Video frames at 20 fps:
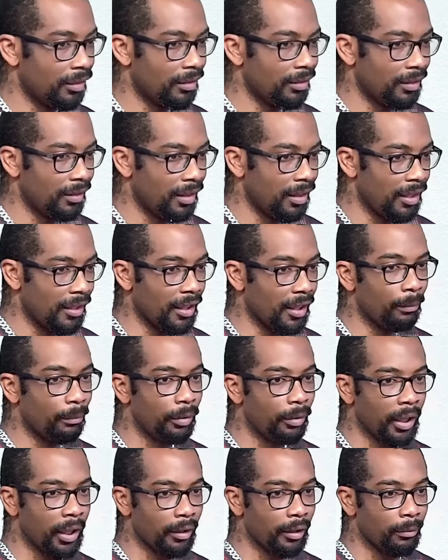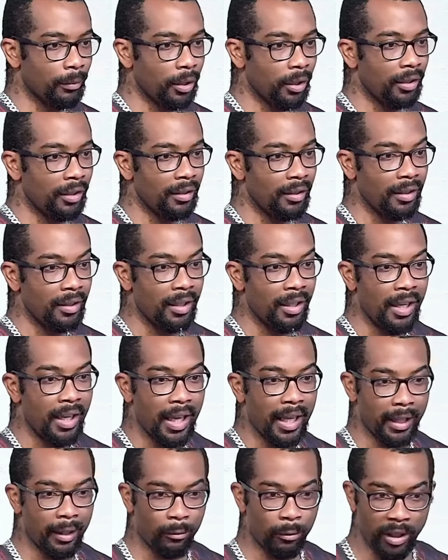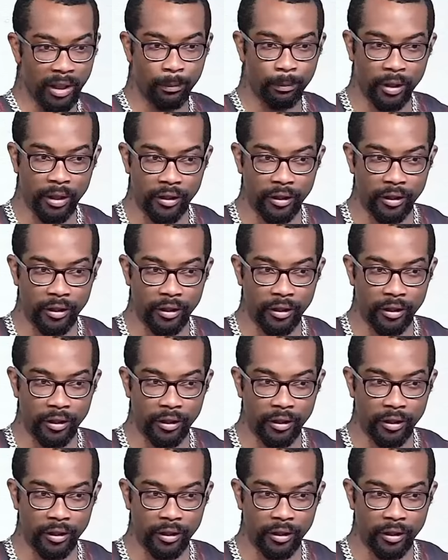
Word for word: He said, bring it to me. And then when he brings it